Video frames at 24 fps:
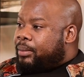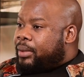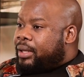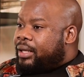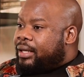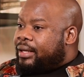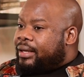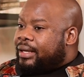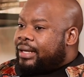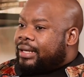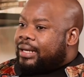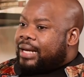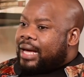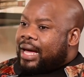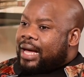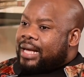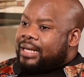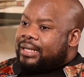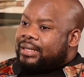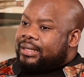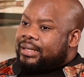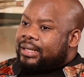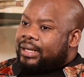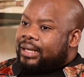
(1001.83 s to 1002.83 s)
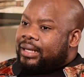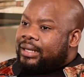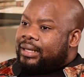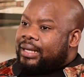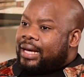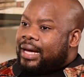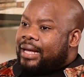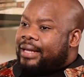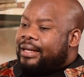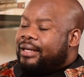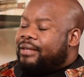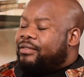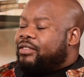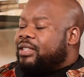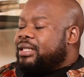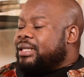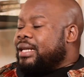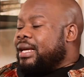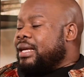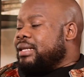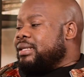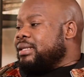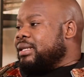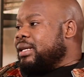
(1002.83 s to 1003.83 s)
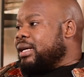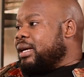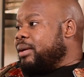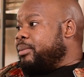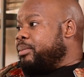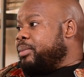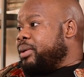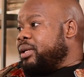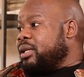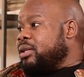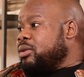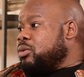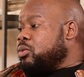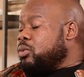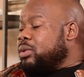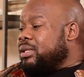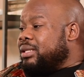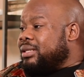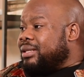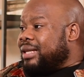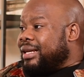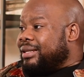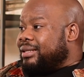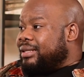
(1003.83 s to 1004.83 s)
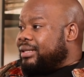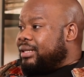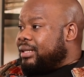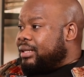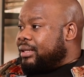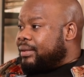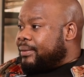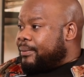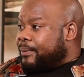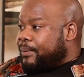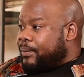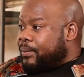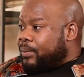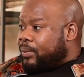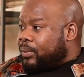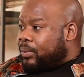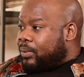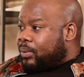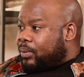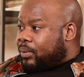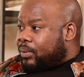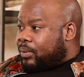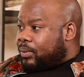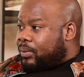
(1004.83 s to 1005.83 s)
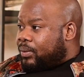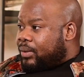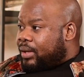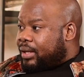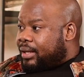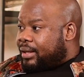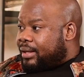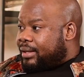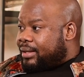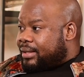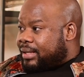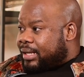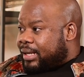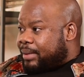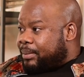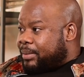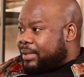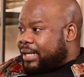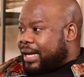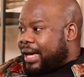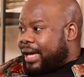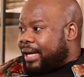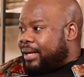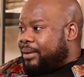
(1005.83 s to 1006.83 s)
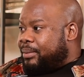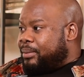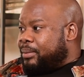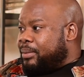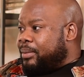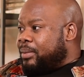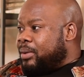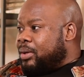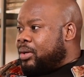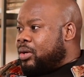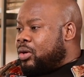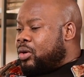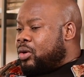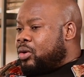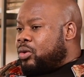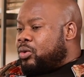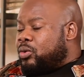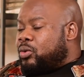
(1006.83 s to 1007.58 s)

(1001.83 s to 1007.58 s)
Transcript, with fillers: meaning that us and other advertising companies, we're starting at the same time. Sure.